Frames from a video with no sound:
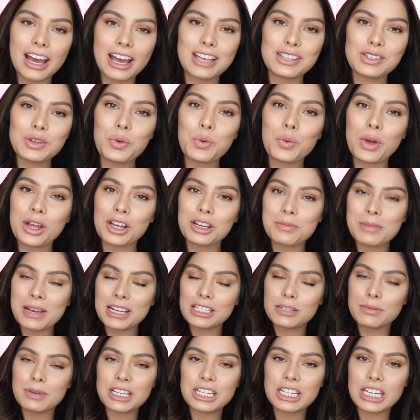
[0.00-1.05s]
guys, welcome back
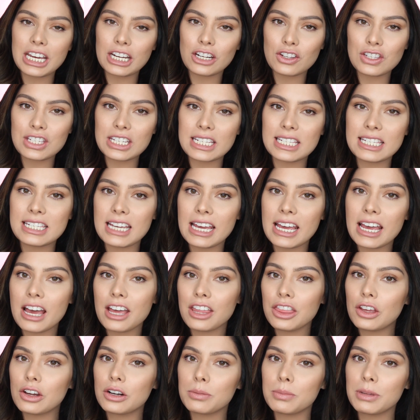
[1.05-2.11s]
to my channel. Today
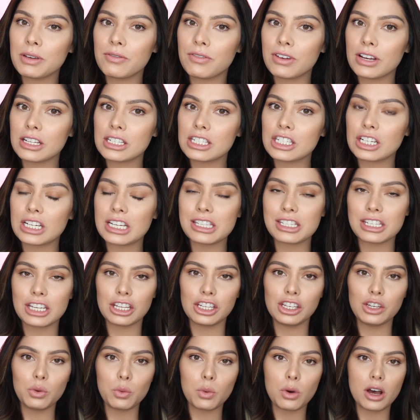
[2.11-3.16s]
I thought it'd be fun to
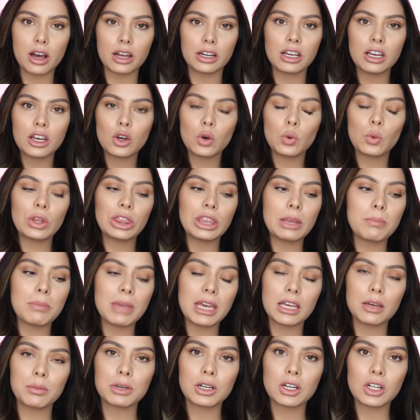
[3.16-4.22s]
continue on with the
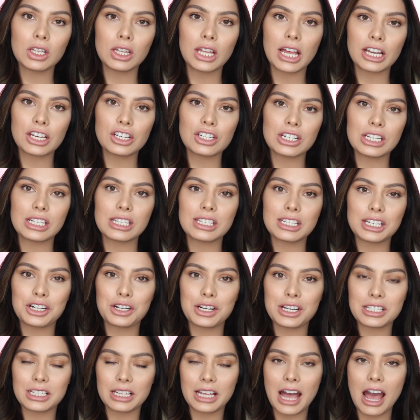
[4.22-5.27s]
makeup collection
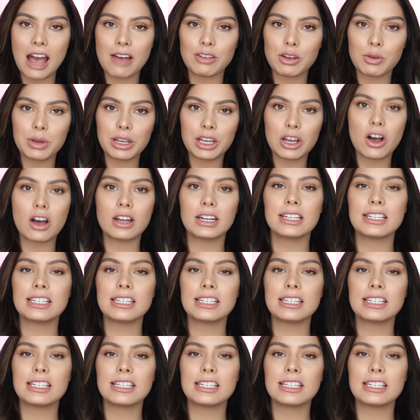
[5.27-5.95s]
series they have going on.